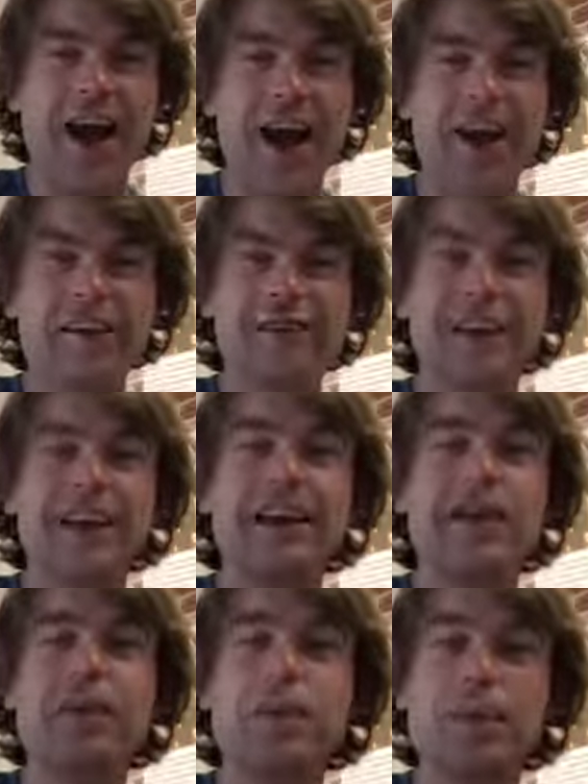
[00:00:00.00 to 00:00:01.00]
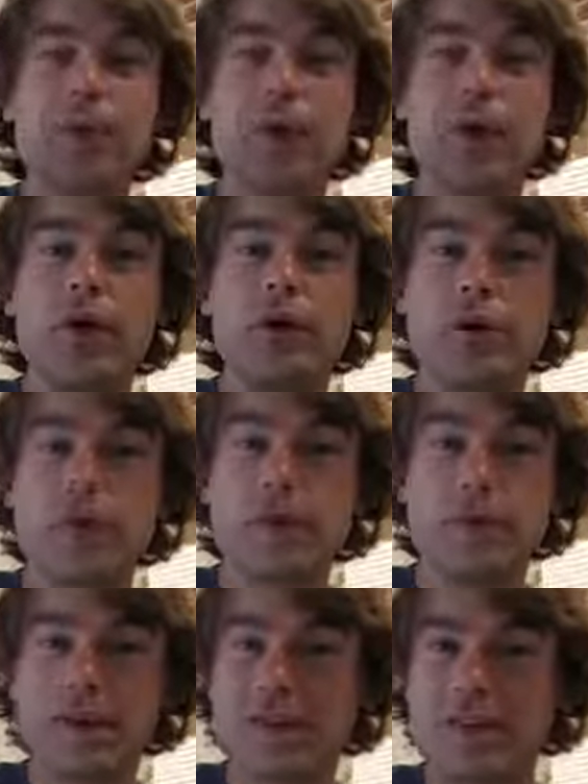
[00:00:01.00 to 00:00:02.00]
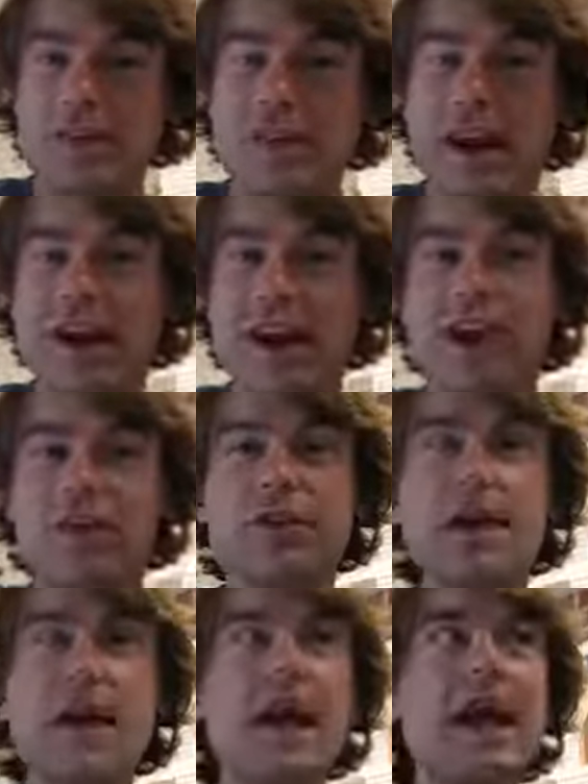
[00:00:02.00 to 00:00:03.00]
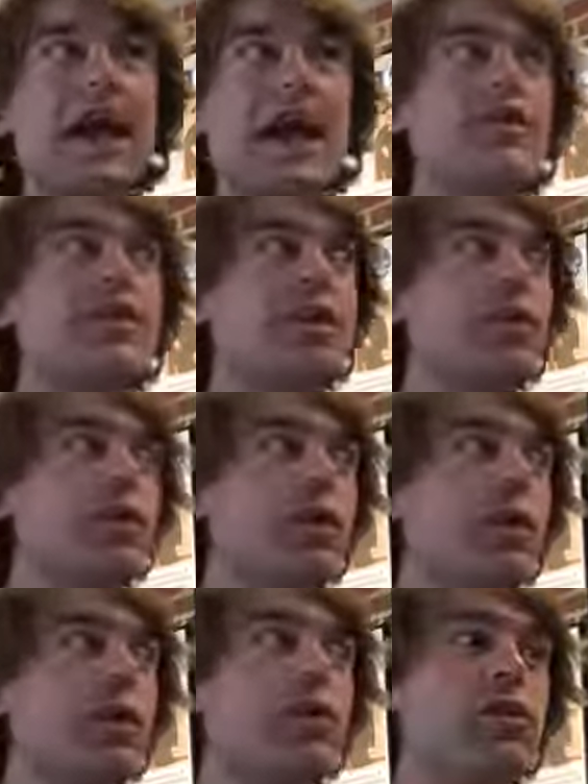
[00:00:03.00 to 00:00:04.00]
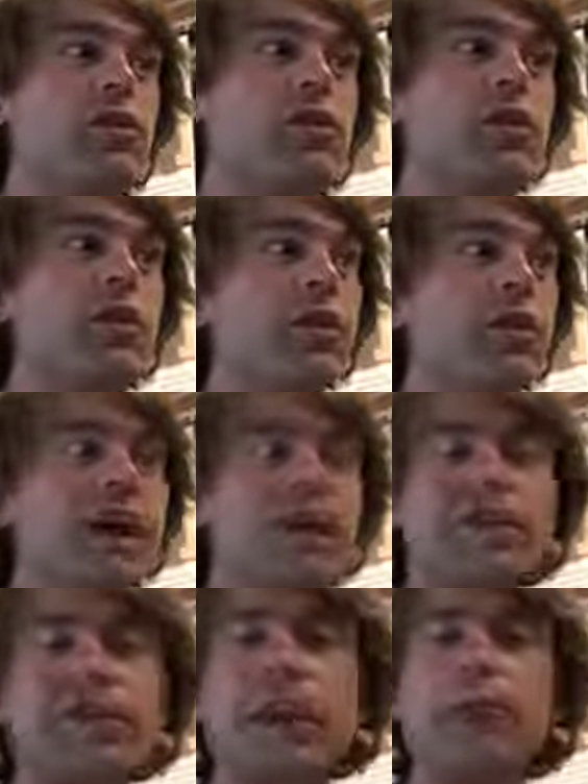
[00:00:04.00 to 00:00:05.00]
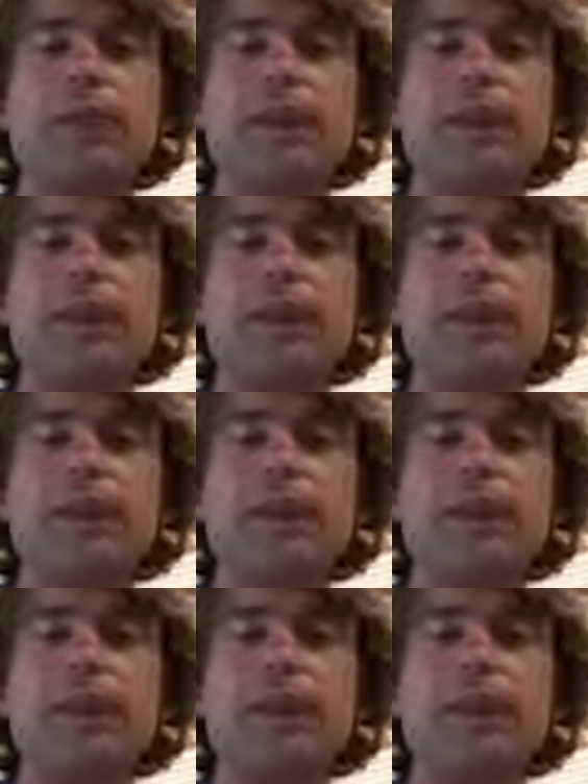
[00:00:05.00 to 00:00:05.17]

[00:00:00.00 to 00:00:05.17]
so I can get you up close to the base of the lighthouse. If it proves to be unstable